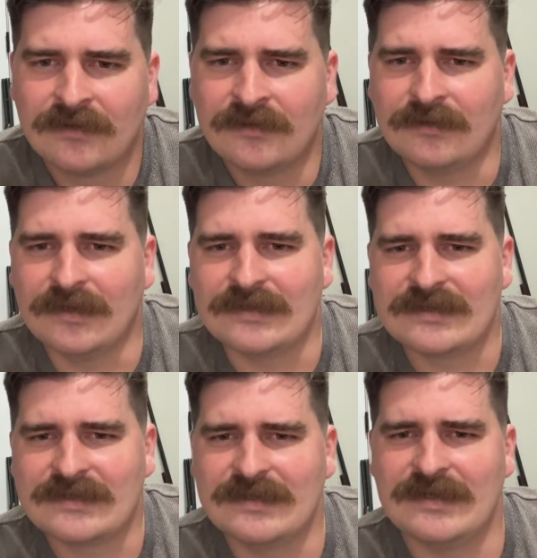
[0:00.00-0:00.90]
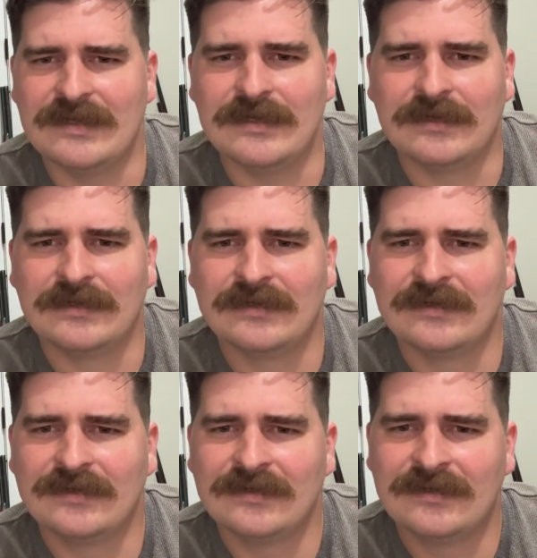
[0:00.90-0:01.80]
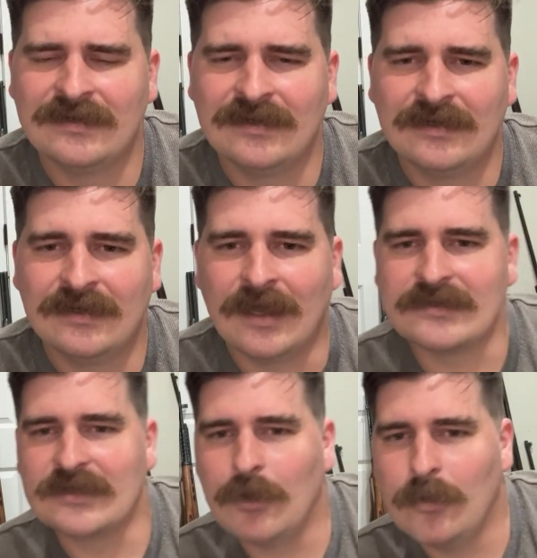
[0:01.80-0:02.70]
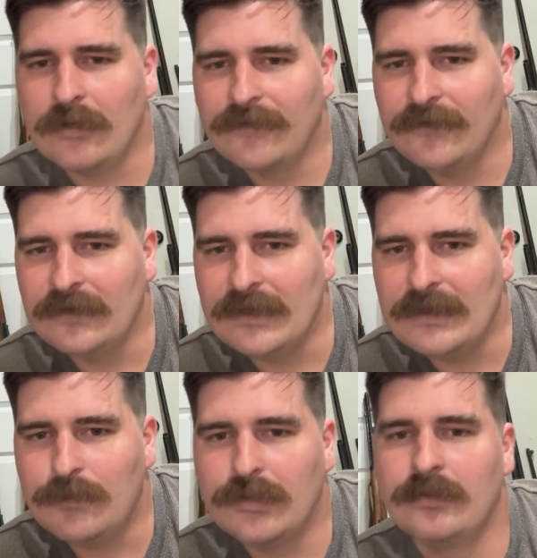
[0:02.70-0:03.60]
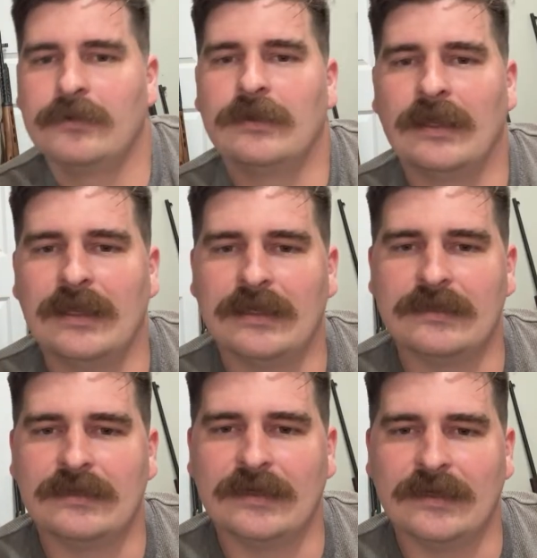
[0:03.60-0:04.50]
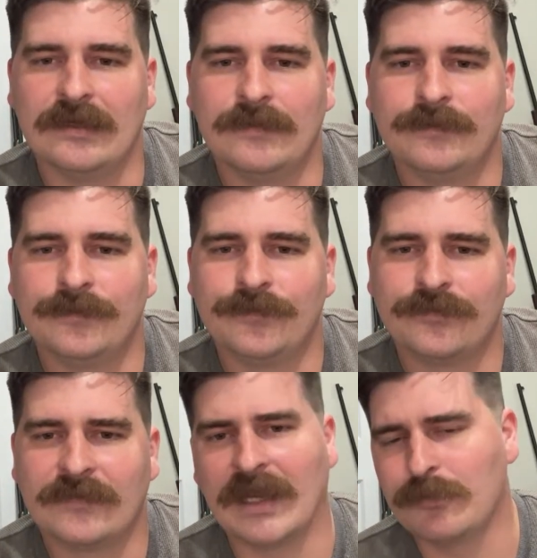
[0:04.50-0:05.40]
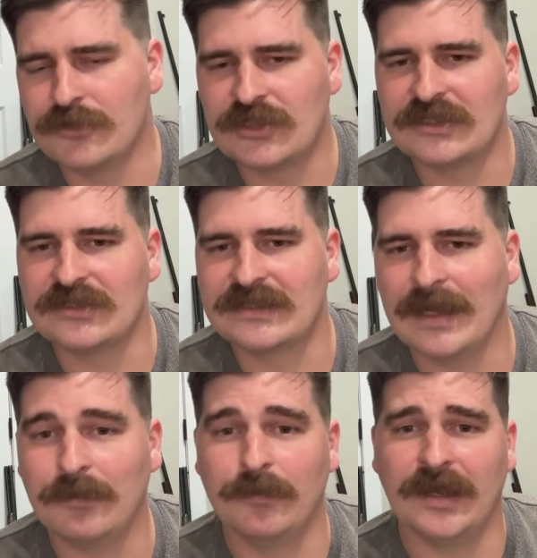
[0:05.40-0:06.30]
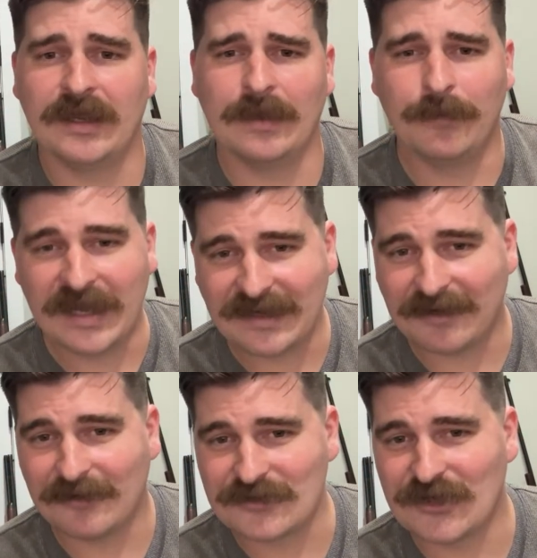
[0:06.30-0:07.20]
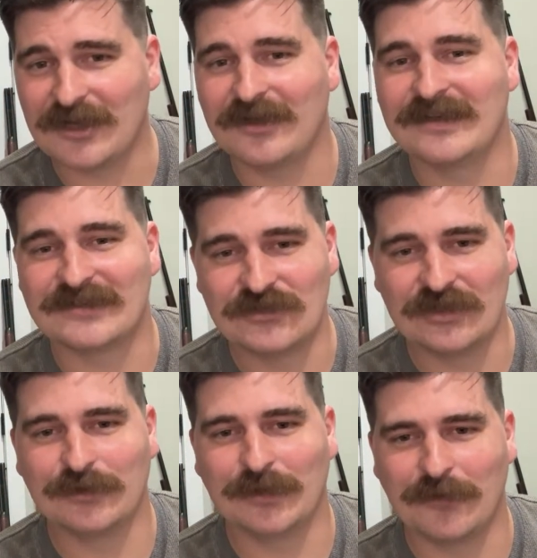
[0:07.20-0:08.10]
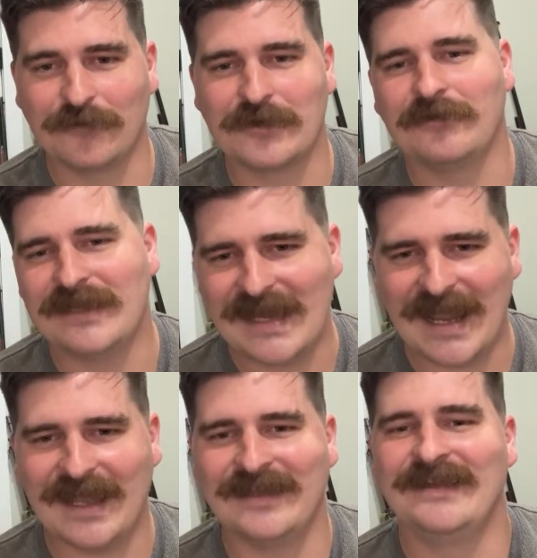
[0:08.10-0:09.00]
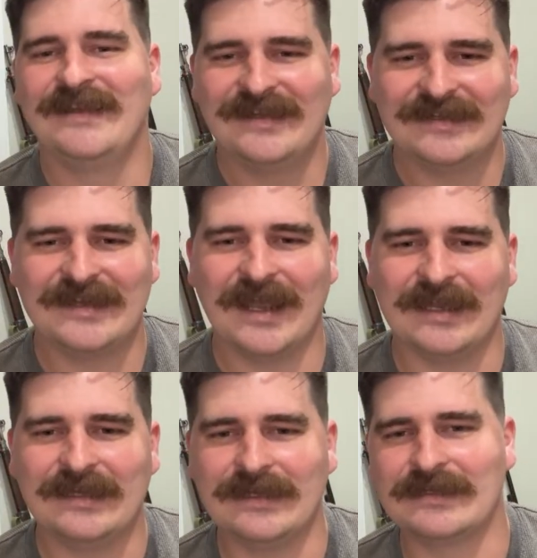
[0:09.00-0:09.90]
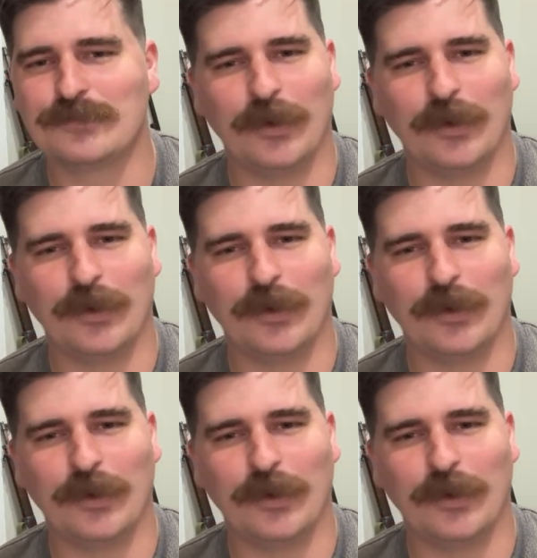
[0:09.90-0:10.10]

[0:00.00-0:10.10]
Let's see. How's it going, Philippe? And I appreciate you stopping by. A bayonet on a shotgun is genuine overkill. Yeah, it is.